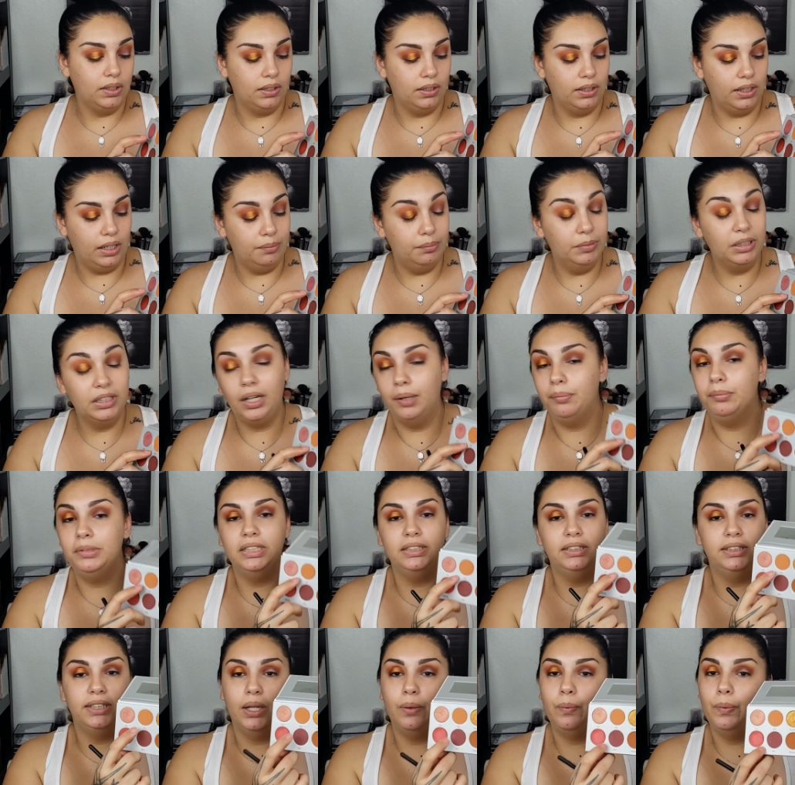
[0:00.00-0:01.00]
gonna
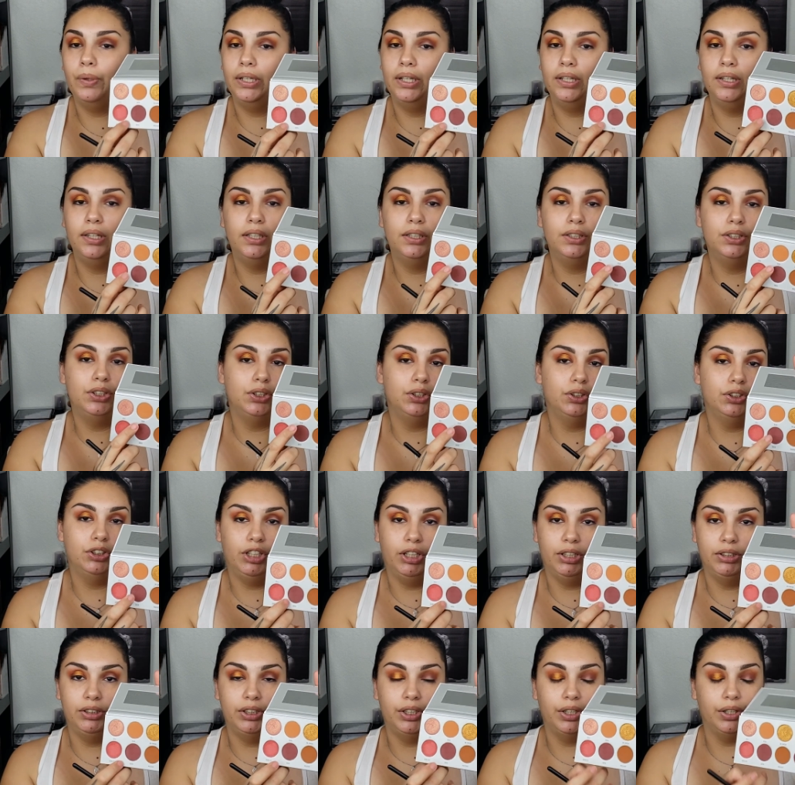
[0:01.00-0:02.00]
take one of these 2
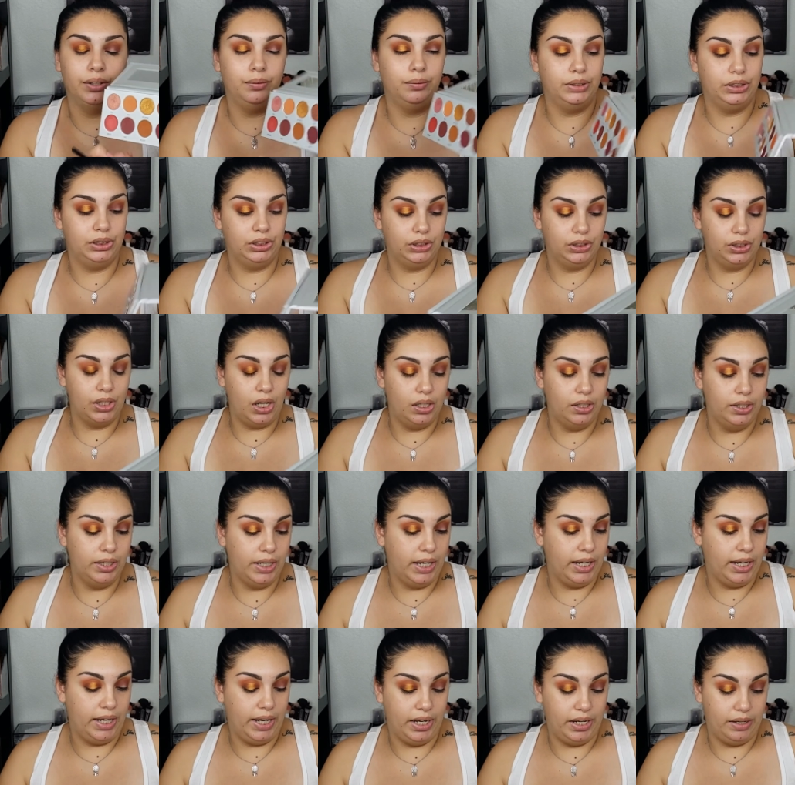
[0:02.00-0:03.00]
shades here, which is
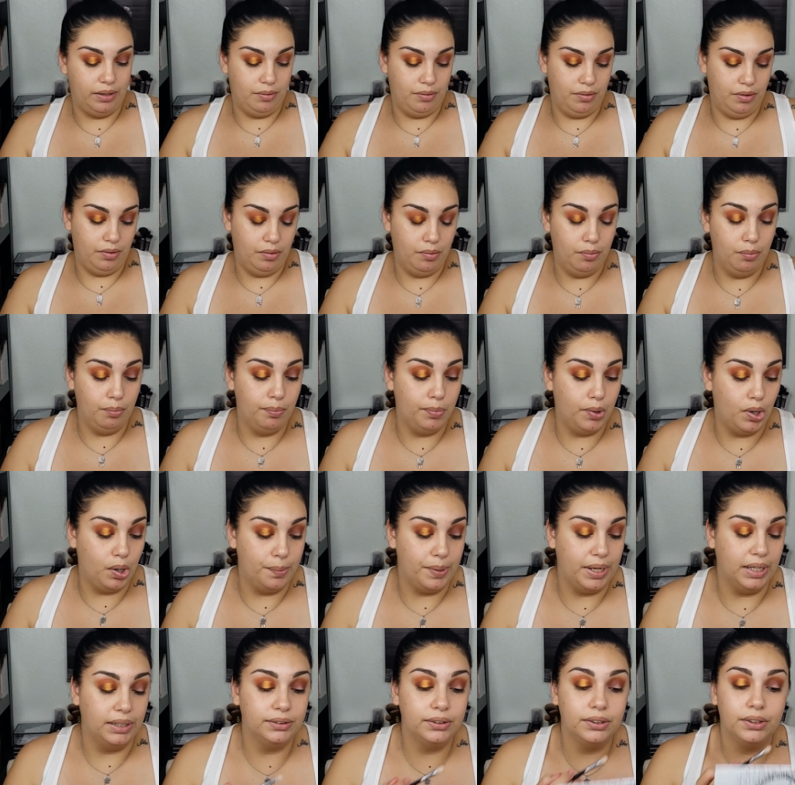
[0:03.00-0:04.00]
Lolly and Bomb
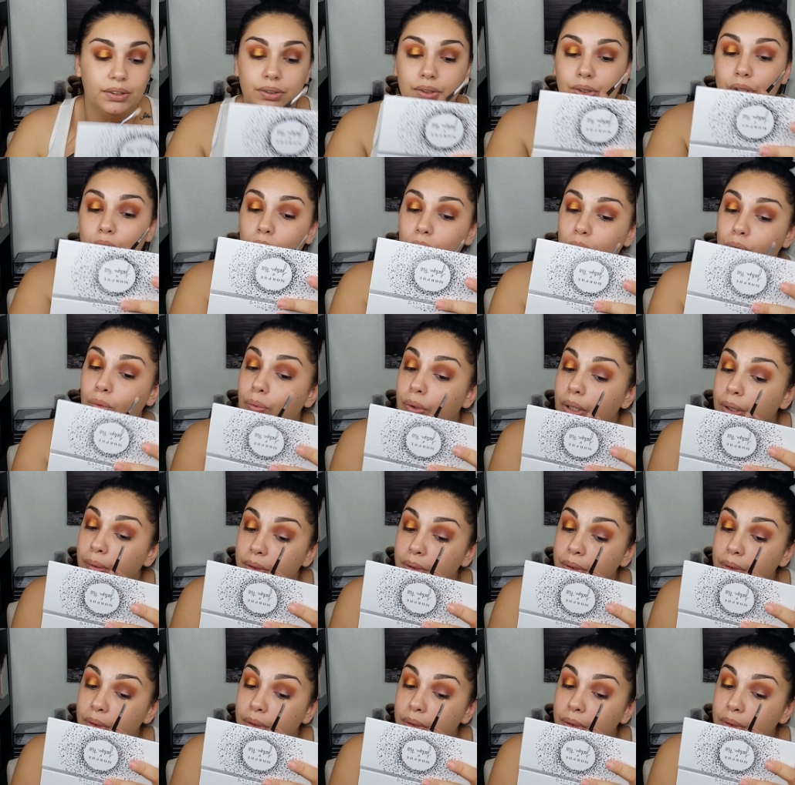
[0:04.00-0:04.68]
Ass. So we